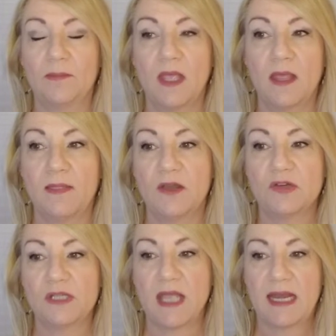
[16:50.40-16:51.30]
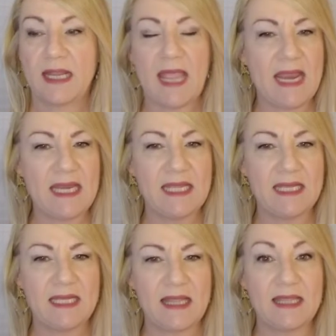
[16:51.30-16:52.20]
there's an
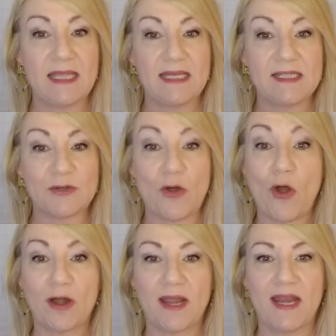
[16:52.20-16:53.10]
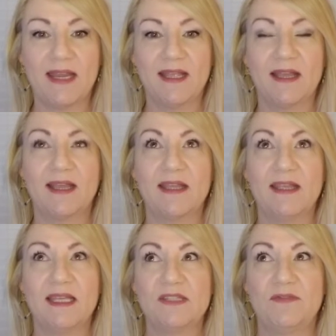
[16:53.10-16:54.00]
Acadia, I think it is, or Arcadia
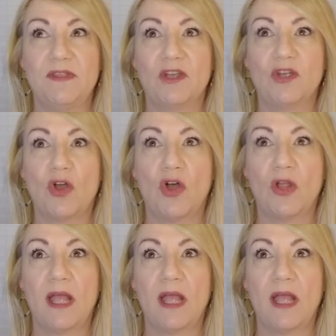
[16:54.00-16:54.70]
is a vehicle.